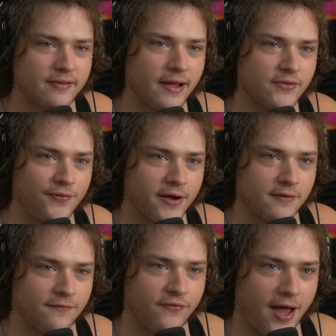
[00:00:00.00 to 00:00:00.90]
guy's
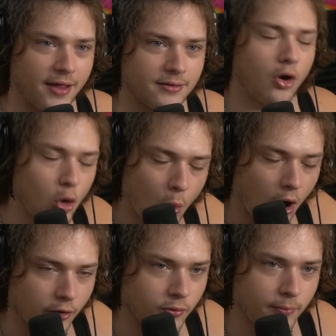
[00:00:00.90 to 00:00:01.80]
fucking fat. Who
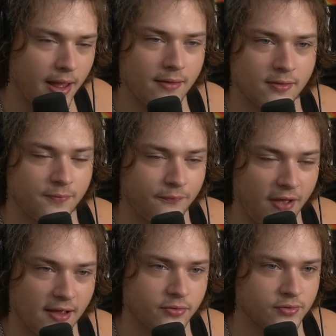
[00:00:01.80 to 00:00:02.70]
are you? Man's
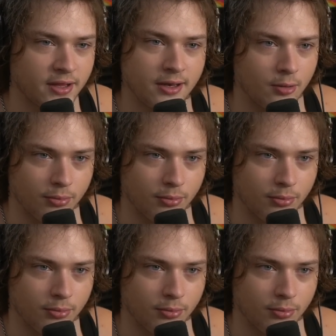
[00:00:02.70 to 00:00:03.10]
face looks like a dinner